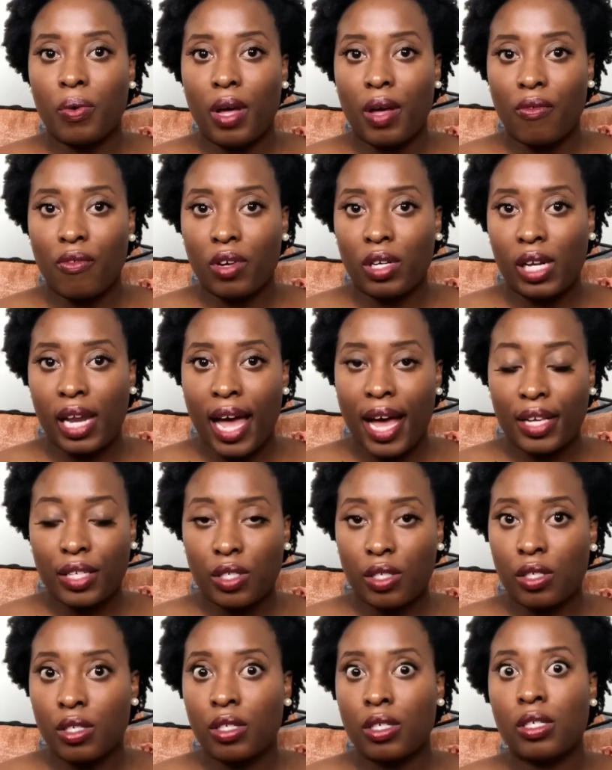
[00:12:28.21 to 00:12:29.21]

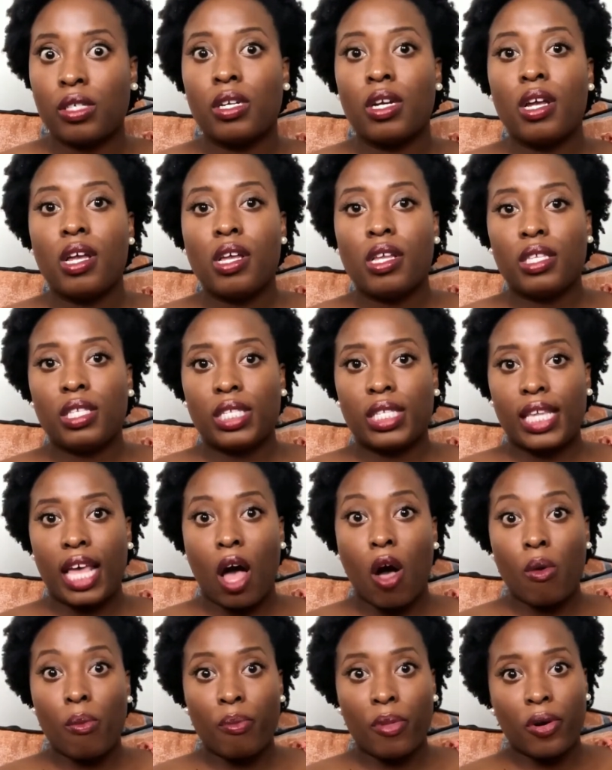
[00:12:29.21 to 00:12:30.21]
relaxer,
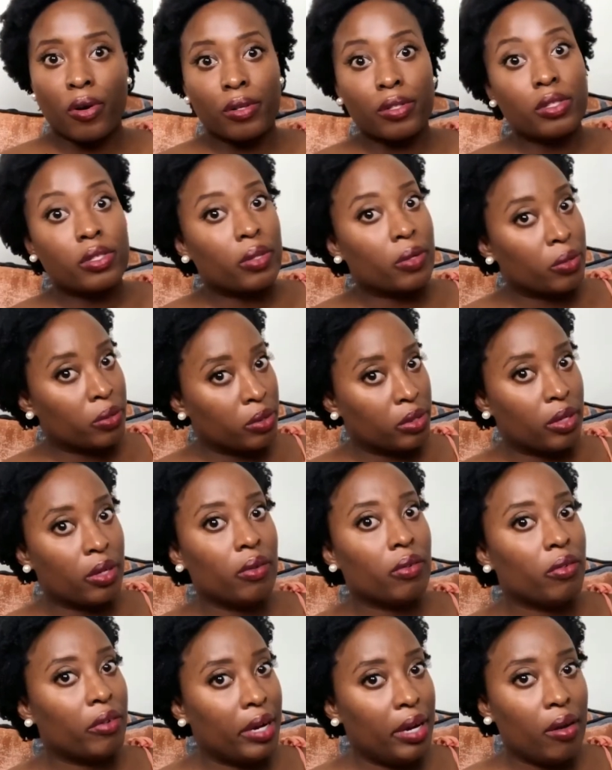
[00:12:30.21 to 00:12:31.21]
scalp burns, those
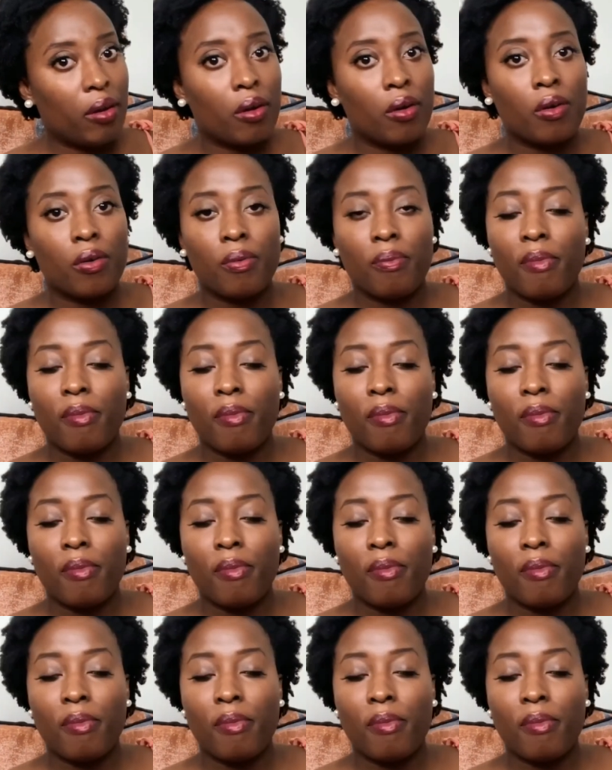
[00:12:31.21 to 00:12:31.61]
are real.